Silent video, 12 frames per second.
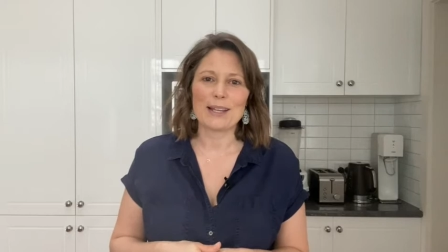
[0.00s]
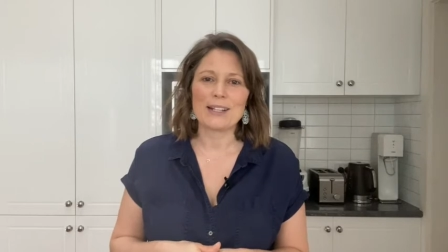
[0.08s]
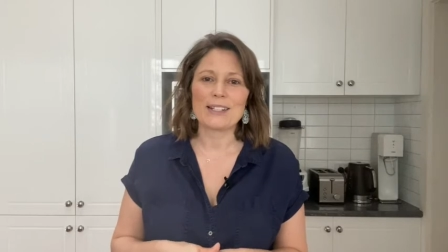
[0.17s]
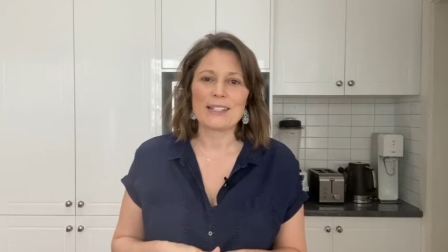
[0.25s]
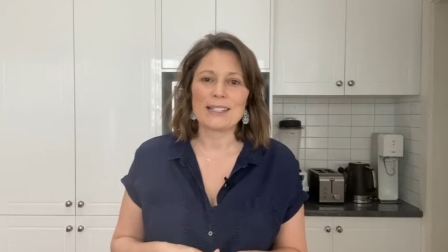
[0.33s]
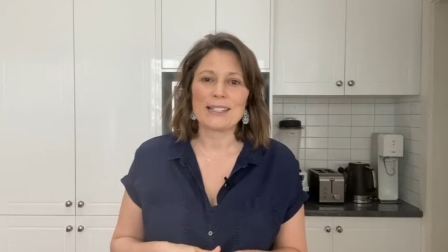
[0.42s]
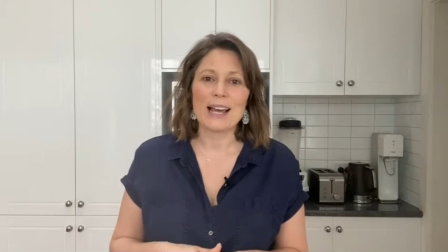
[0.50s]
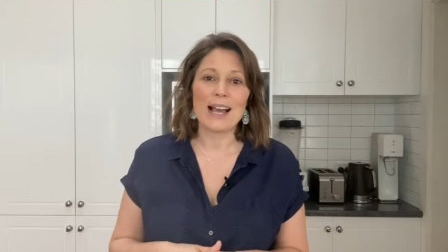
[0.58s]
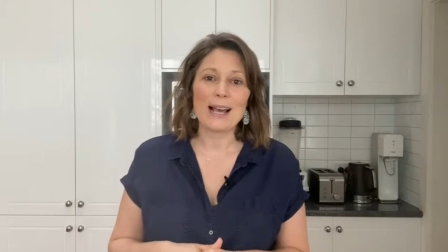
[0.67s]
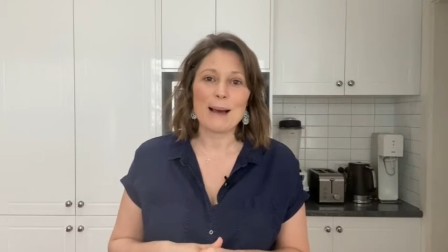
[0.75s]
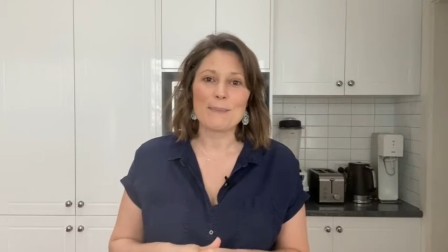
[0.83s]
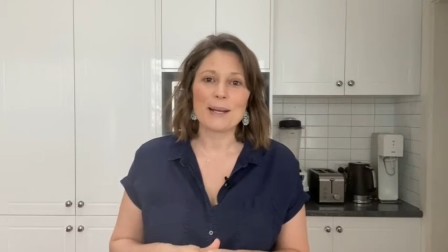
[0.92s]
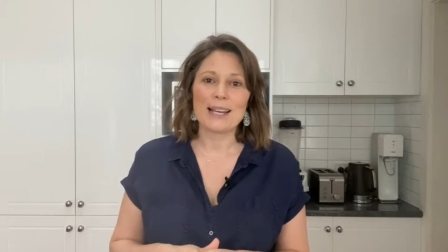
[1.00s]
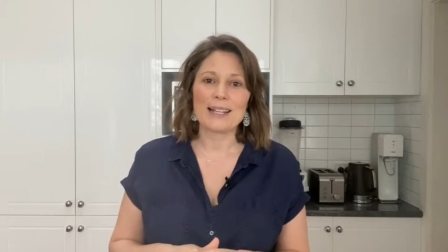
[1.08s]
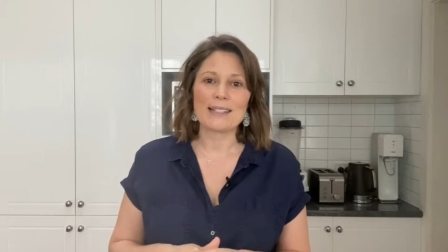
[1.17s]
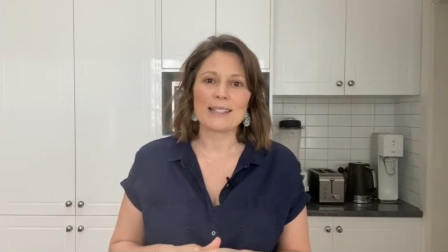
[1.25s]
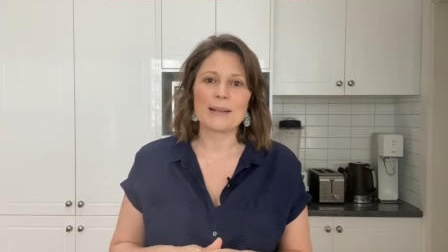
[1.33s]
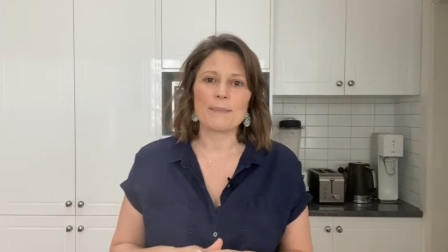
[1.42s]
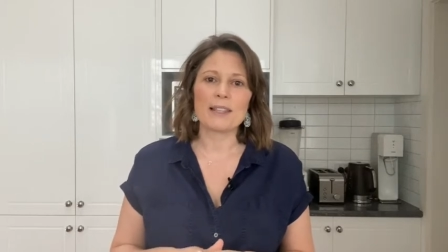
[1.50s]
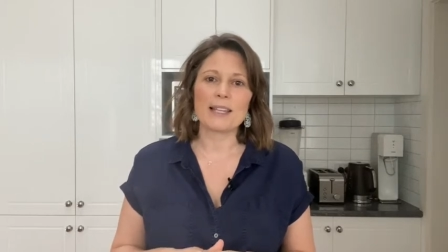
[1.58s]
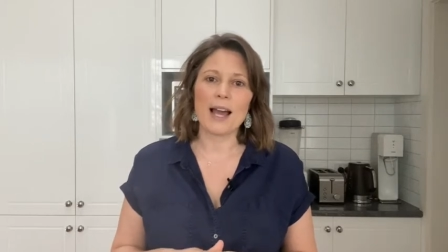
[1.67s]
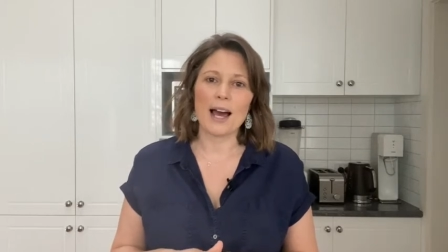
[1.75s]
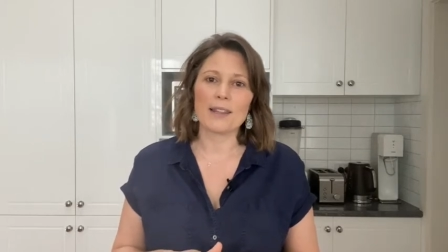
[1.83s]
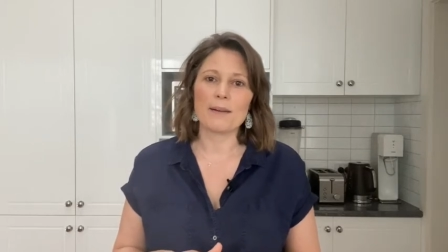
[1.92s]
stack up against some of
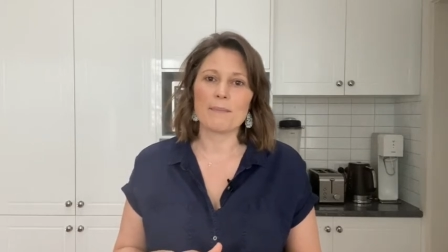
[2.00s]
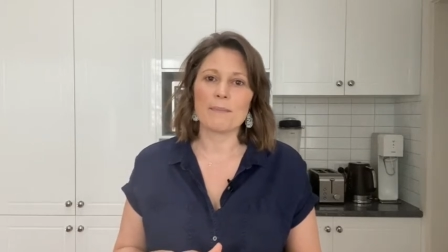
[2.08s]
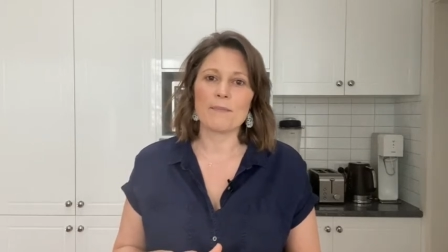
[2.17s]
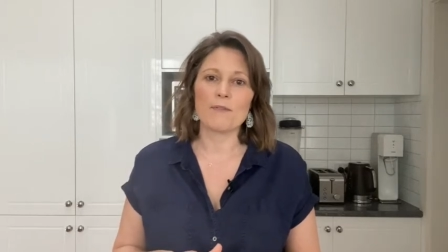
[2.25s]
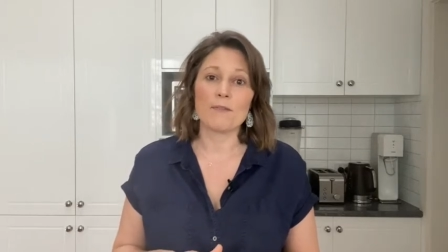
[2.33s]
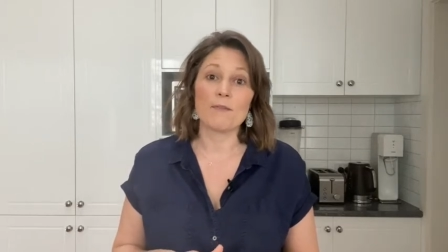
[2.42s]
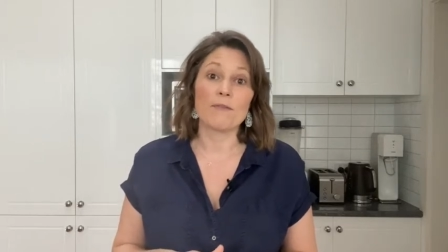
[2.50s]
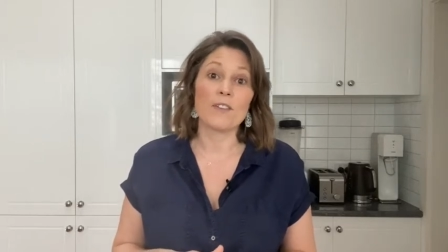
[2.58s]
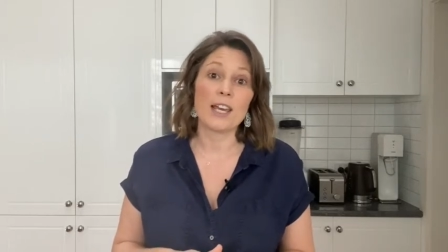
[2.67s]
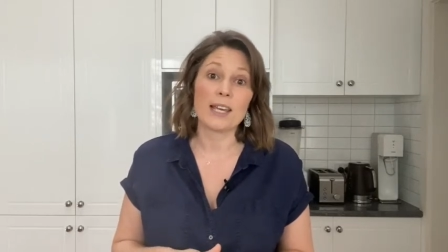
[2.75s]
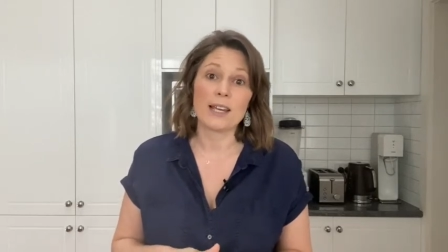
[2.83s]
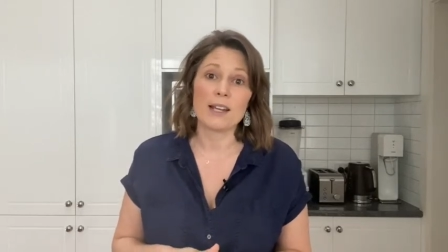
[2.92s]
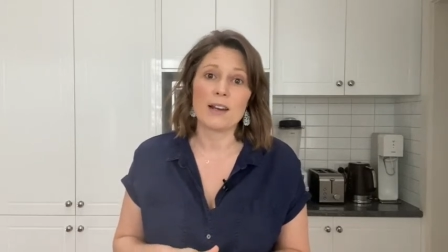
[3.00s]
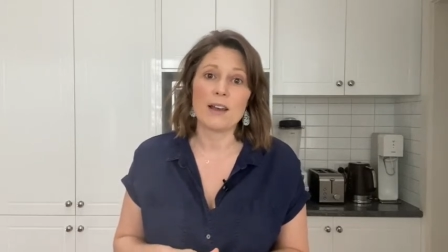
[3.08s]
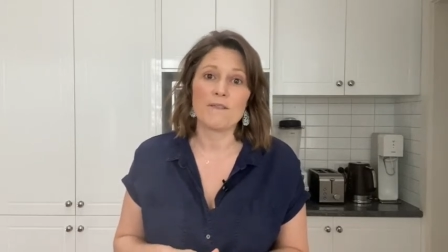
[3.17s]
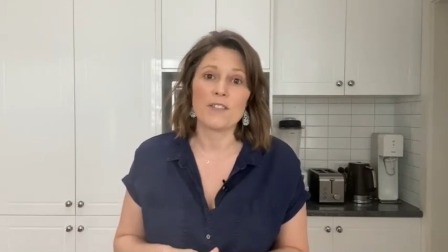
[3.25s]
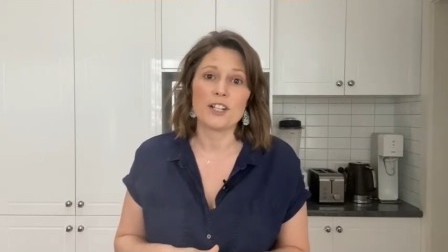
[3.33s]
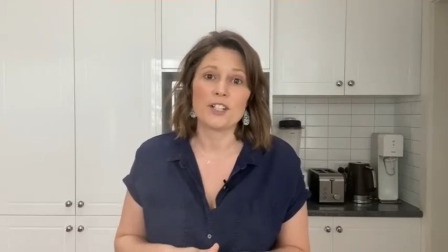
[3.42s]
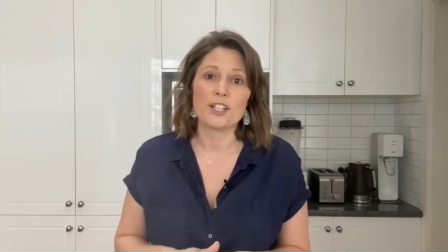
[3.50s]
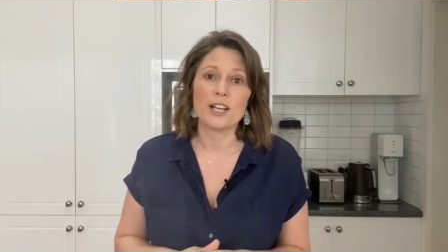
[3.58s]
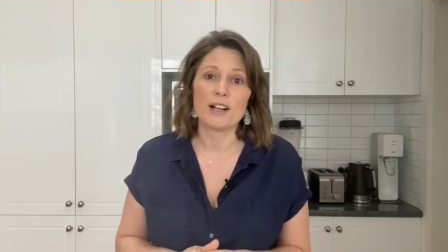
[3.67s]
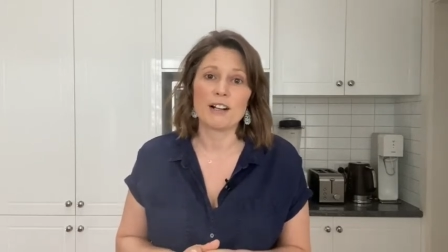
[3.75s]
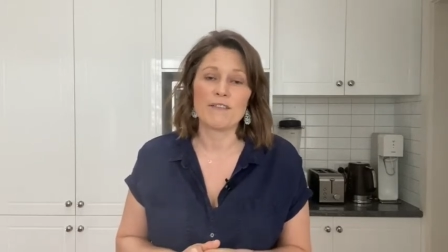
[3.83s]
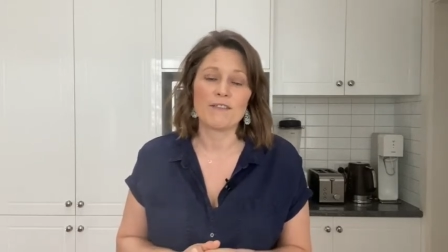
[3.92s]
the other vegan and
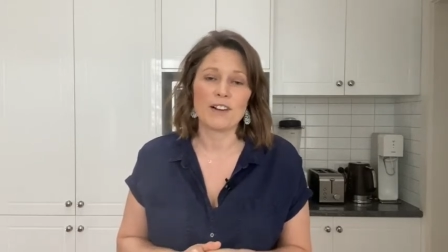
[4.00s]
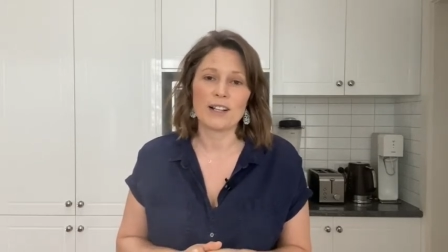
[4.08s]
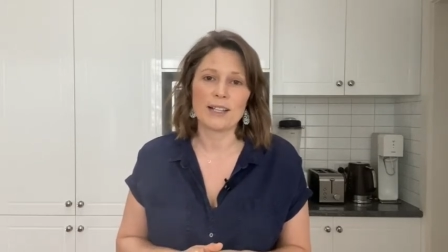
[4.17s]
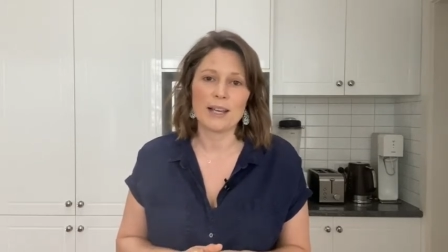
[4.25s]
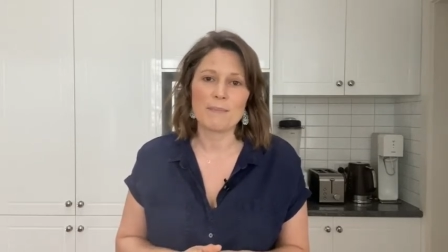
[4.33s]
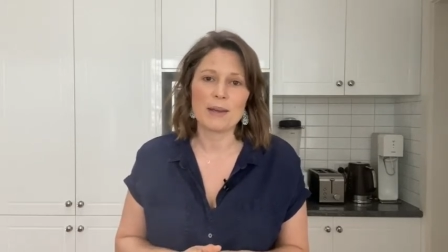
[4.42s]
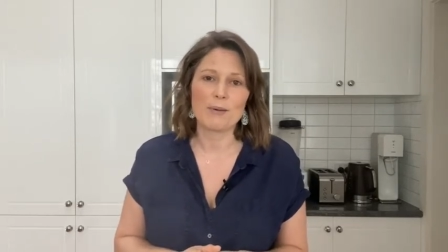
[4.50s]
vegetarian friendly meal